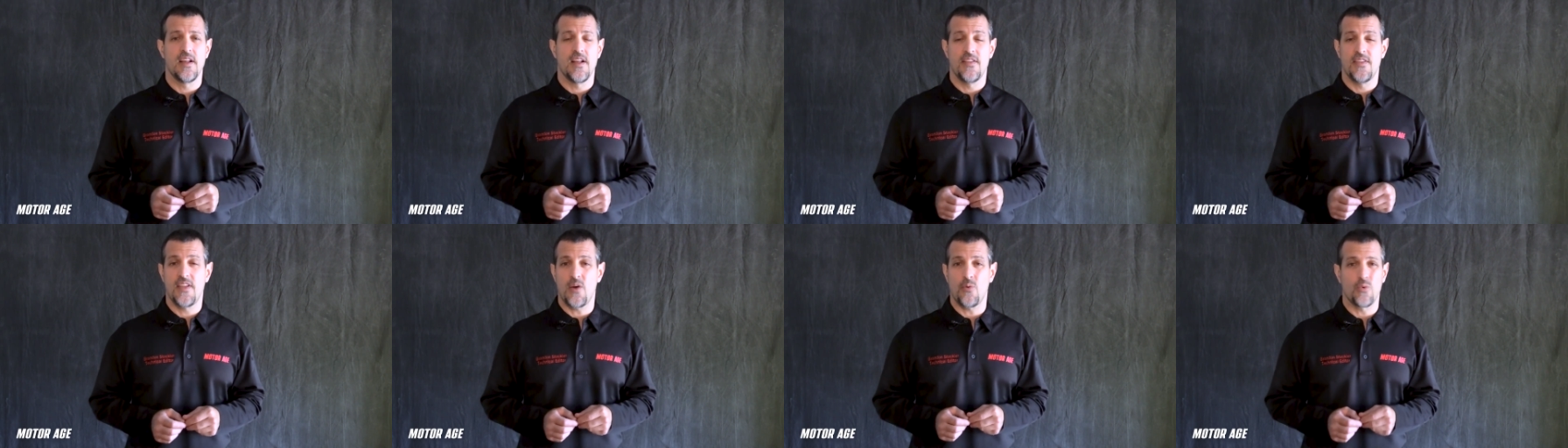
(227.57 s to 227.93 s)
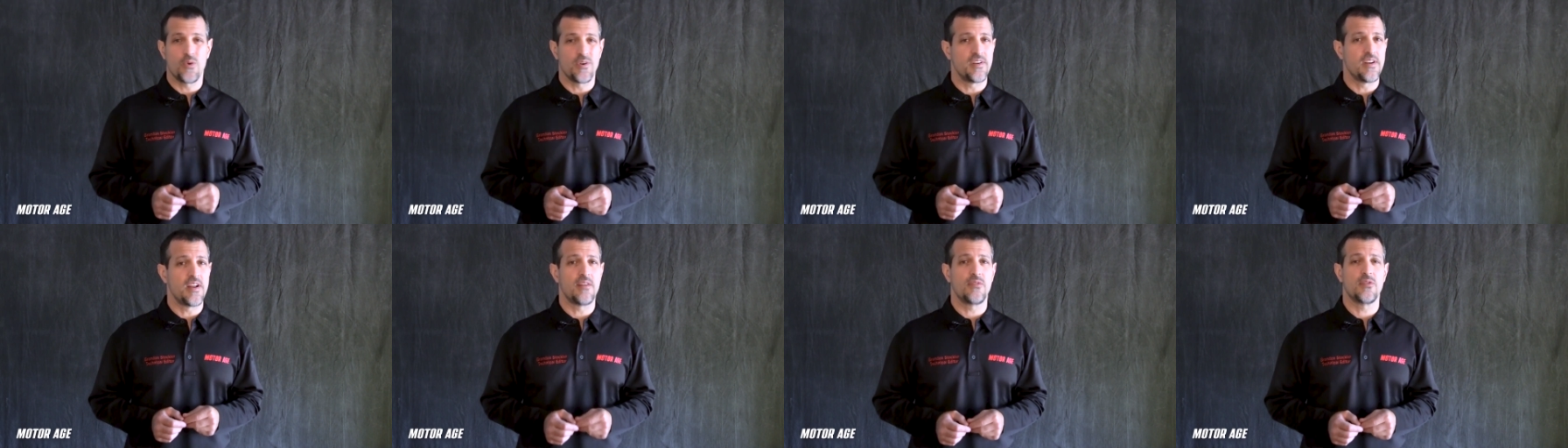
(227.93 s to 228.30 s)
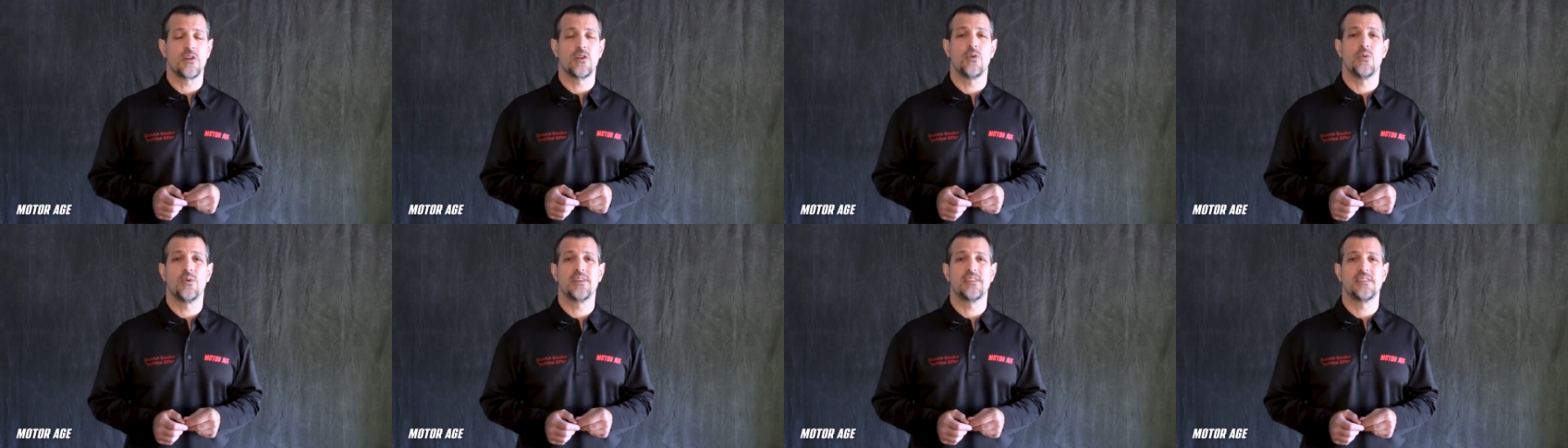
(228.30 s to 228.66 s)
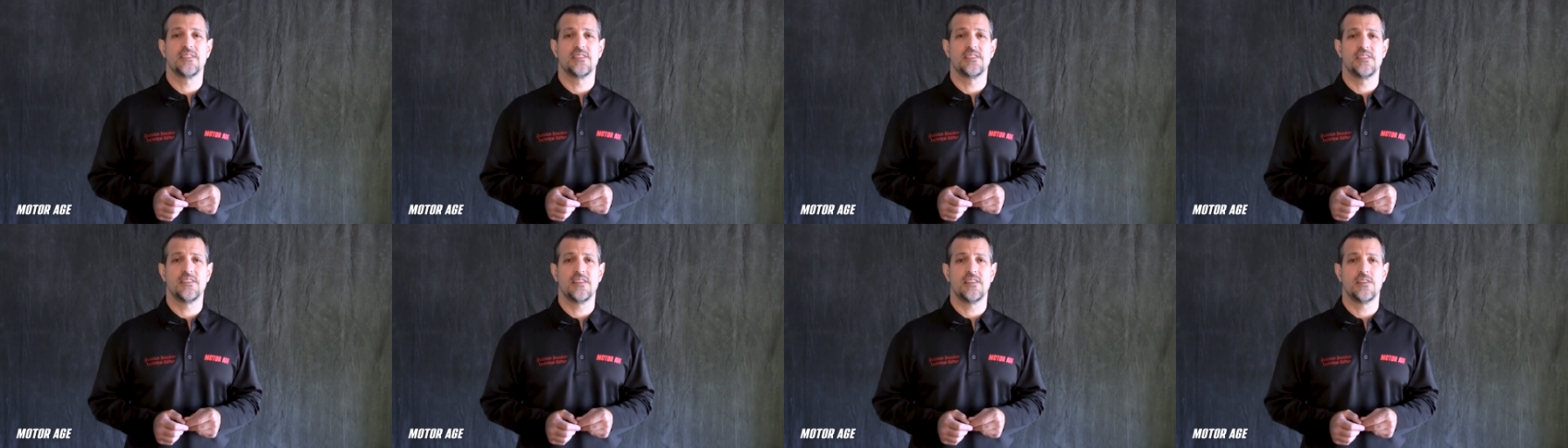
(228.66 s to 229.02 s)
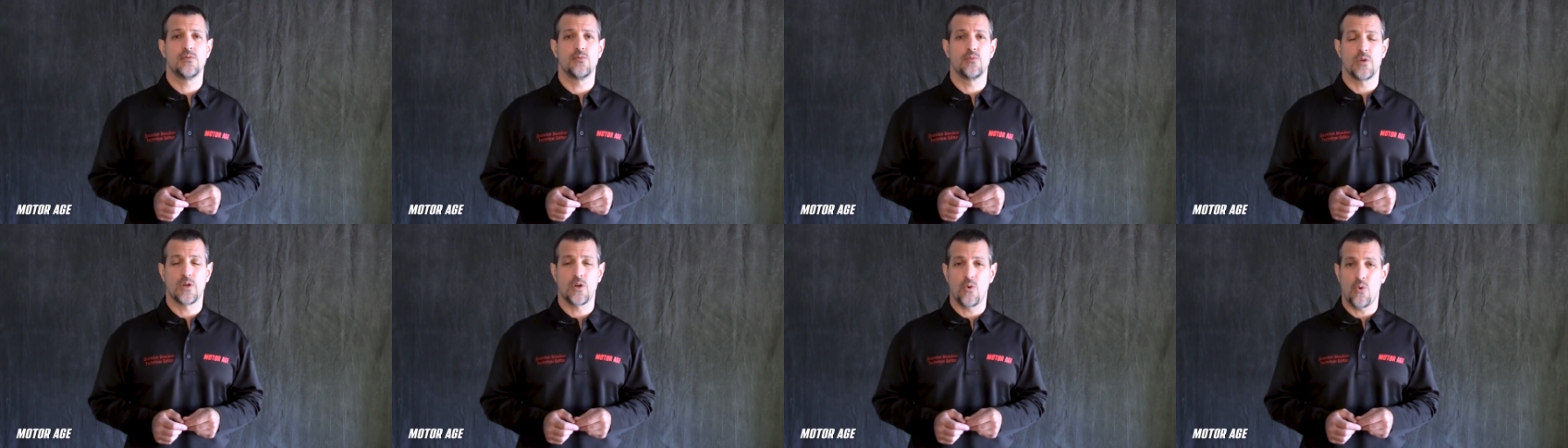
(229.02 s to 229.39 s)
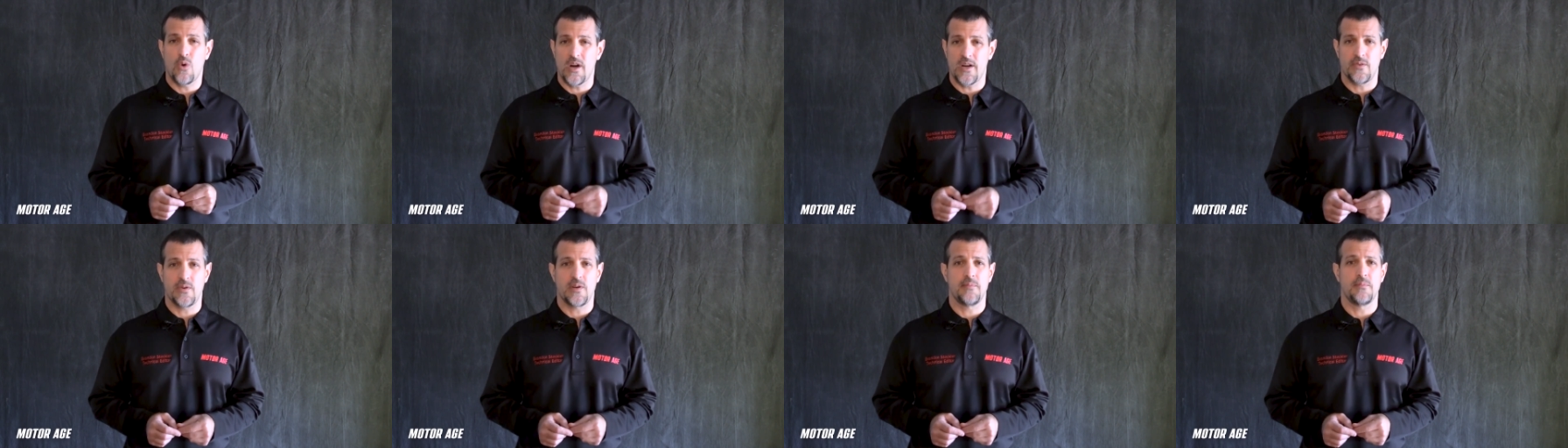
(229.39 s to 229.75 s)
that we're never going to see,
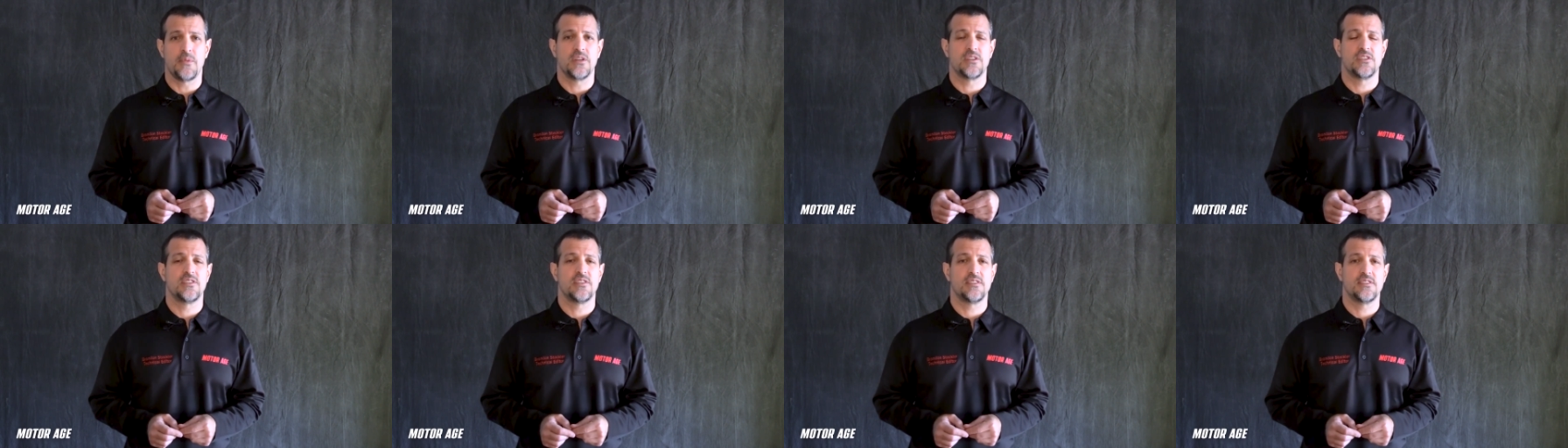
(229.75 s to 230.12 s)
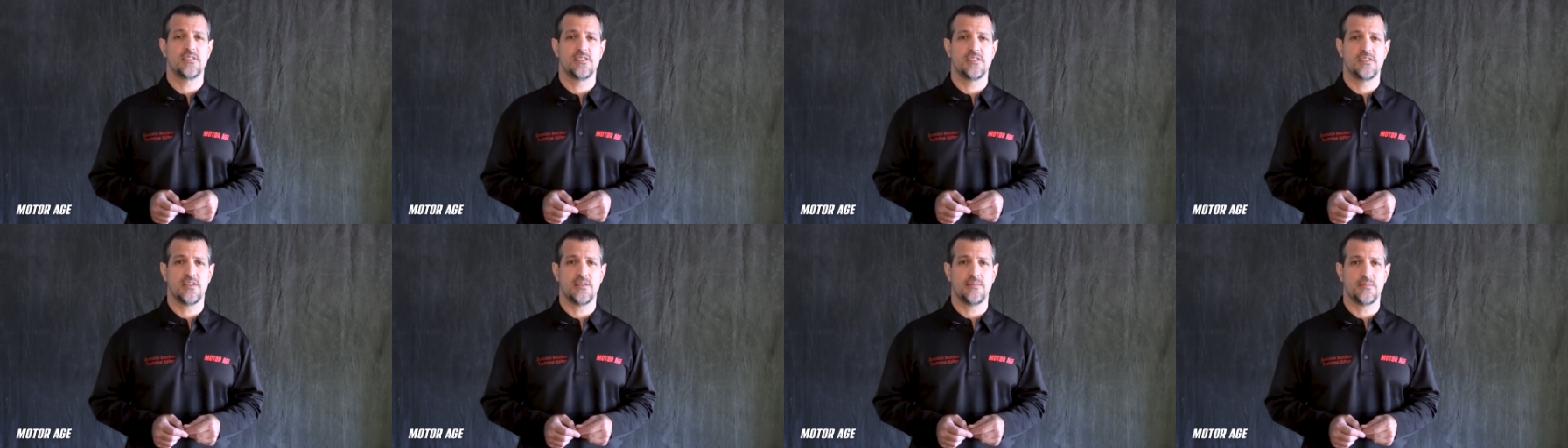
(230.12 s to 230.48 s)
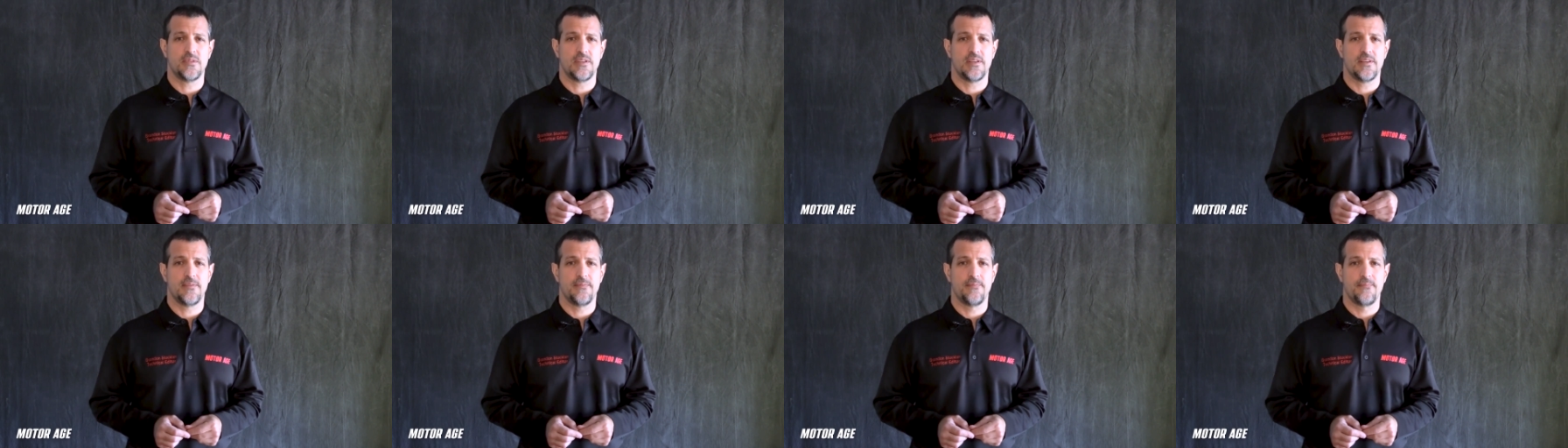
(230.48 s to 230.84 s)
requiring much disassembly.